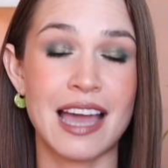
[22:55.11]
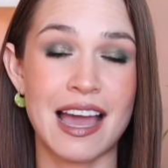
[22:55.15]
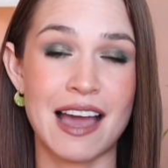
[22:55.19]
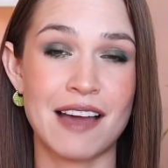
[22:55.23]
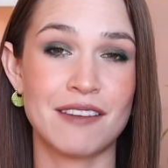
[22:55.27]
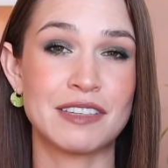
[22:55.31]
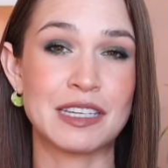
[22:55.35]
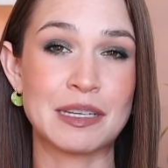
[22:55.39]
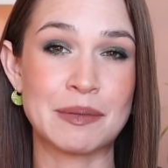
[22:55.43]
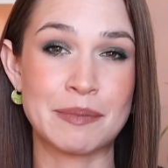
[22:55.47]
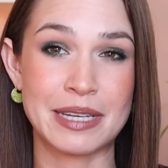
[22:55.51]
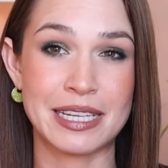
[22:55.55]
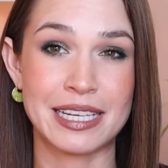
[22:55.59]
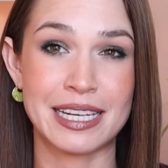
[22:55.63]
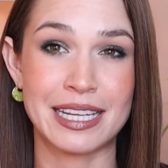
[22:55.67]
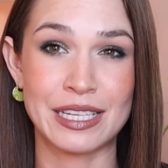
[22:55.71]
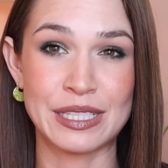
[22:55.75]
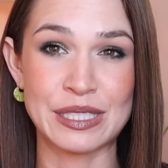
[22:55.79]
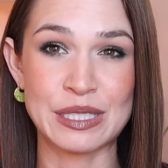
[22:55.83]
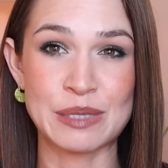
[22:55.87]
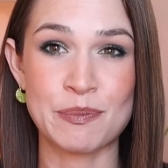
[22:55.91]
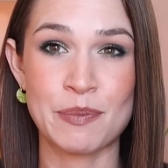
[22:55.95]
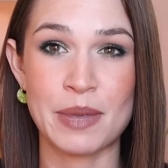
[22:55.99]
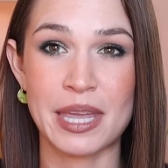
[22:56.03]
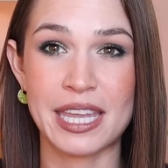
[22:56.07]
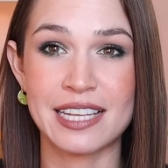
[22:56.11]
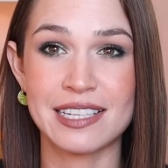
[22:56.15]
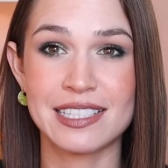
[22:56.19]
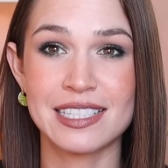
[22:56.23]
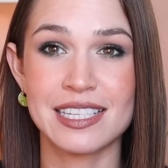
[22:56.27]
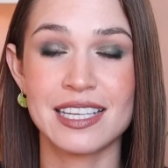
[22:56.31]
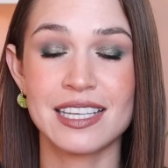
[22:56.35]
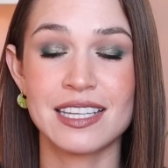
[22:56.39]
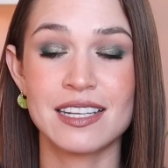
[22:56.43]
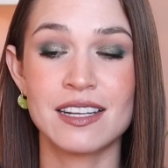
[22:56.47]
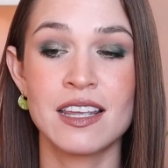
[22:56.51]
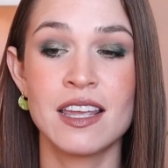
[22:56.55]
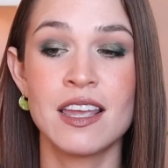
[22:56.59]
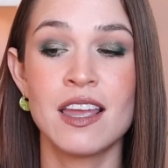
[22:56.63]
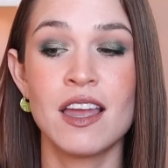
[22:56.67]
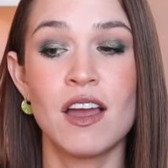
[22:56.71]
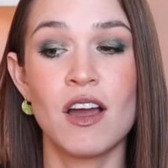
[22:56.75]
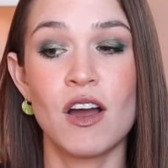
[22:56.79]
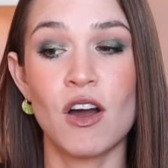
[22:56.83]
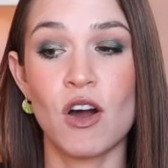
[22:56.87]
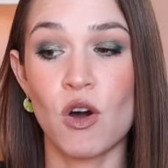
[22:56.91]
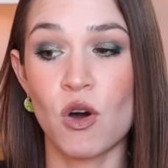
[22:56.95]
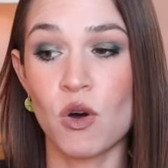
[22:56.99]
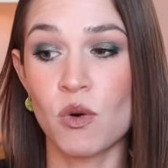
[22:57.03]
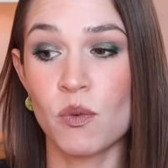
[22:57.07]
having my nails painted
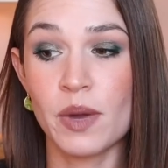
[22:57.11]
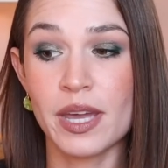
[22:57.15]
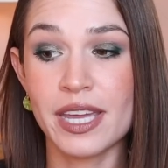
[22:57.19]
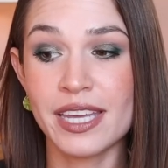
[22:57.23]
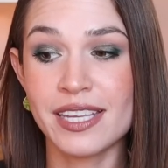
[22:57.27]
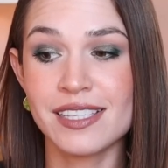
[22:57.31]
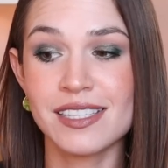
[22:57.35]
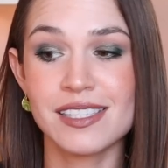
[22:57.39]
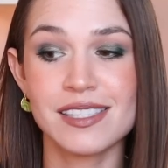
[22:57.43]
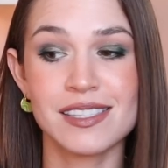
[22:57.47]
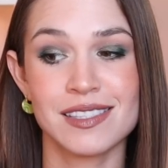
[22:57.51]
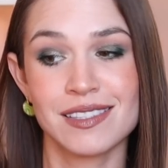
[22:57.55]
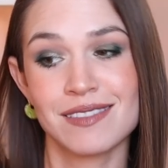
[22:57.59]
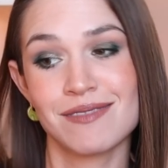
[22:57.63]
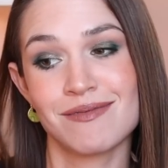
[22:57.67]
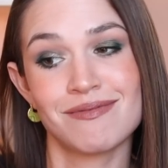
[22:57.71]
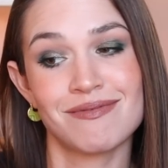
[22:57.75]
always.